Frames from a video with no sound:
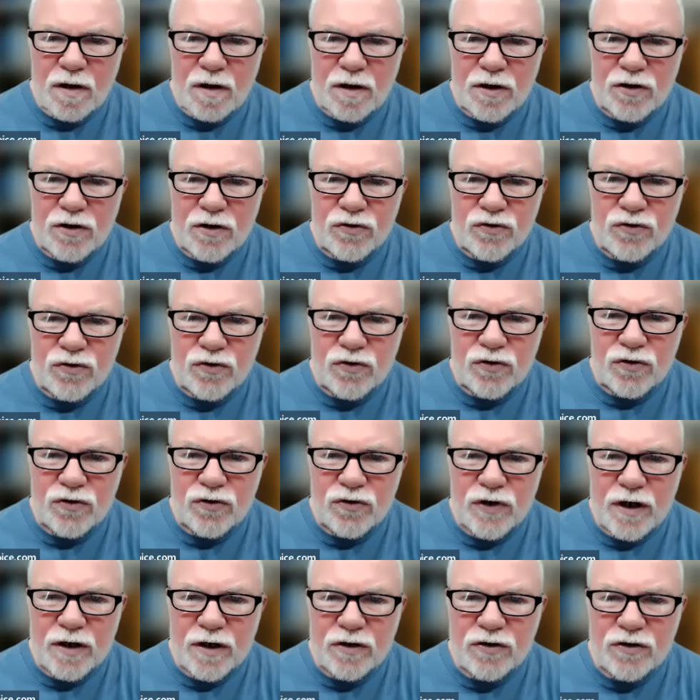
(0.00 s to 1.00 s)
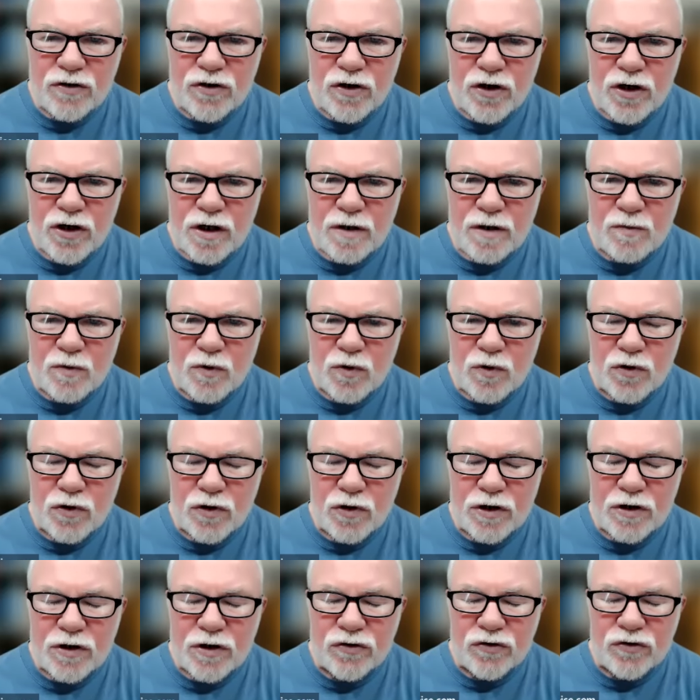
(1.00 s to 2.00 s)
Eastern Standard Time, or
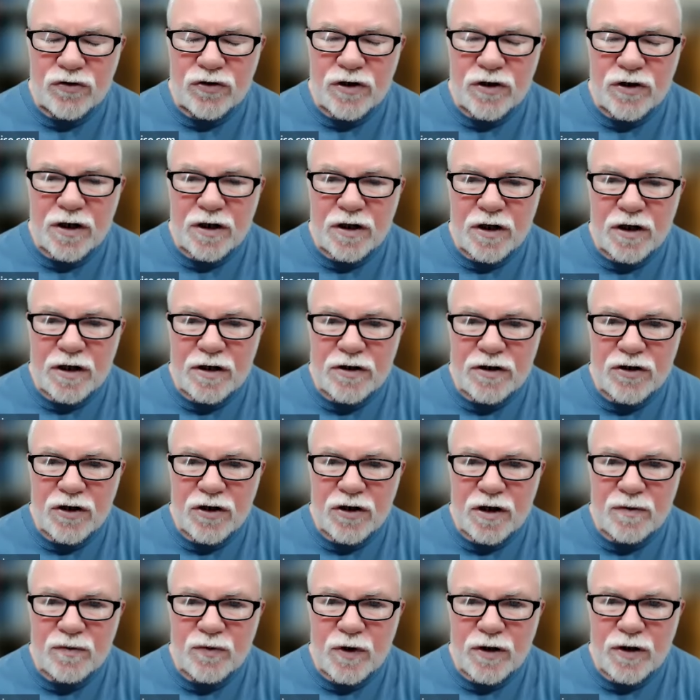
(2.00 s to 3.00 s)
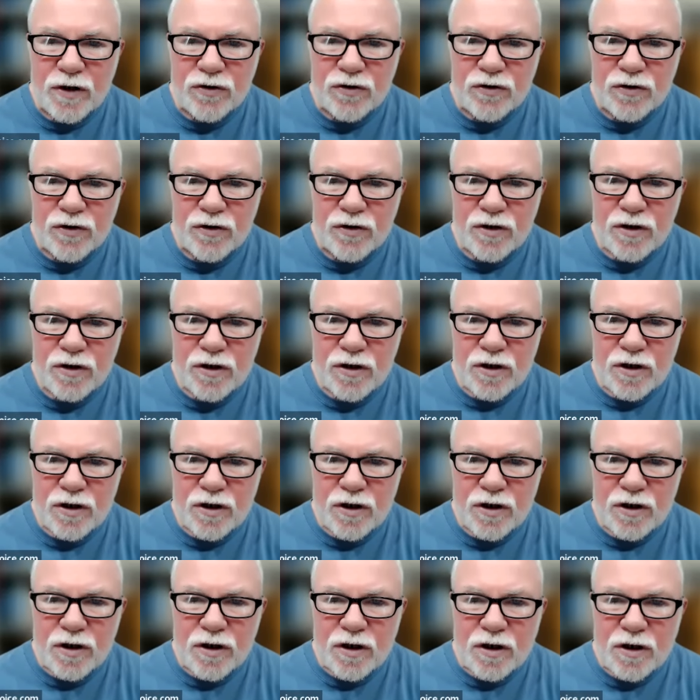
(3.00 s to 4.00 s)
Eastern Daylight Time, rather,
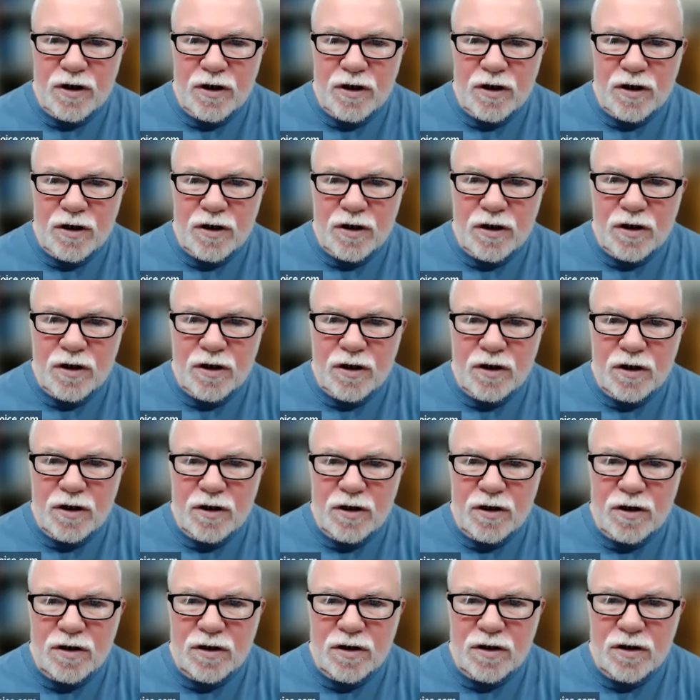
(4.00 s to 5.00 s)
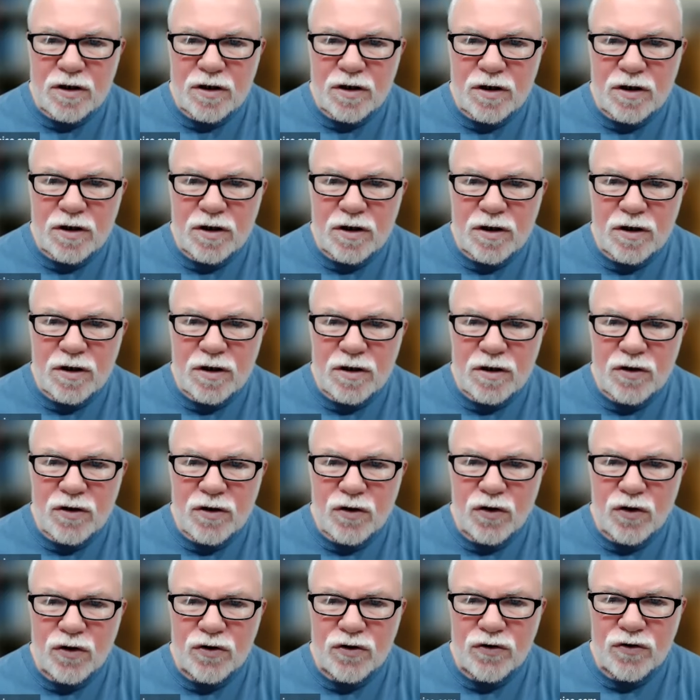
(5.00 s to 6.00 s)
on
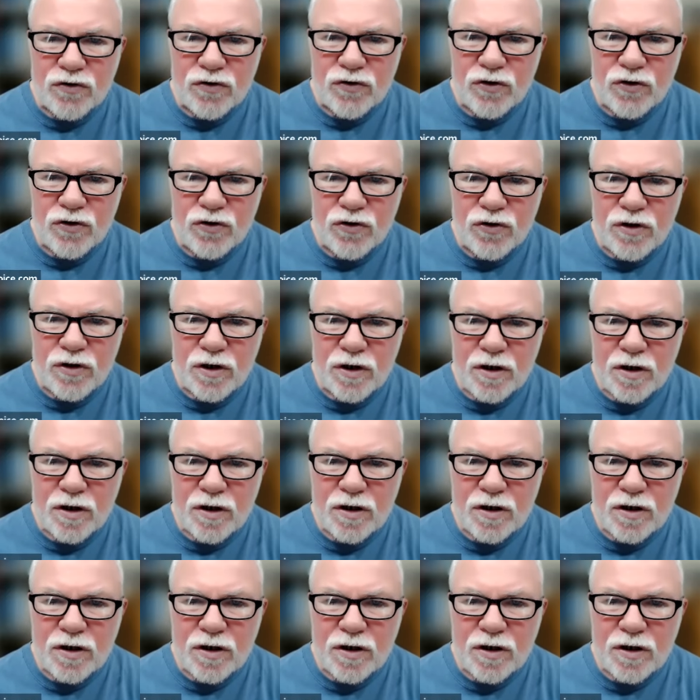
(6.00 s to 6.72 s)
uh, August 3rd.